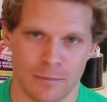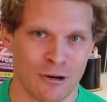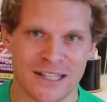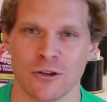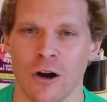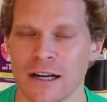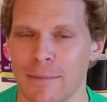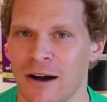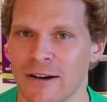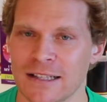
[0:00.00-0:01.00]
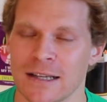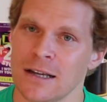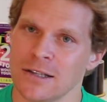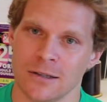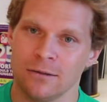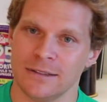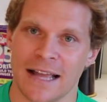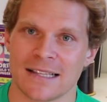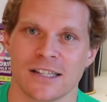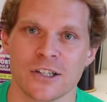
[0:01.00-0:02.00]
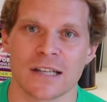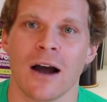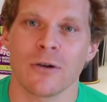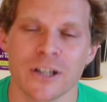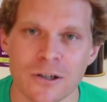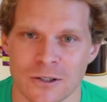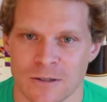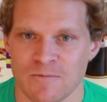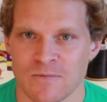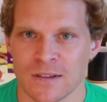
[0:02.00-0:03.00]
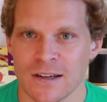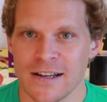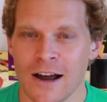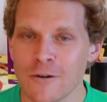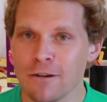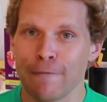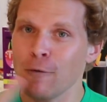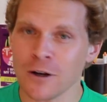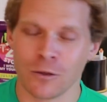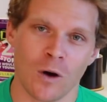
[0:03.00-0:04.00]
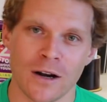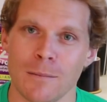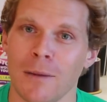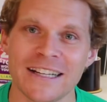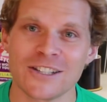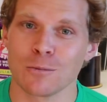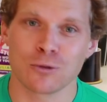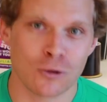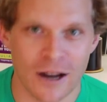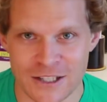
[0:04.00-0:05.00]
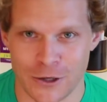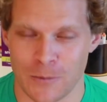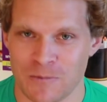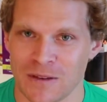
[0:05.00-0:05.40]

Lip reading: Press talking about it, so that's just how it goes. Now, the fourth one might surprise you,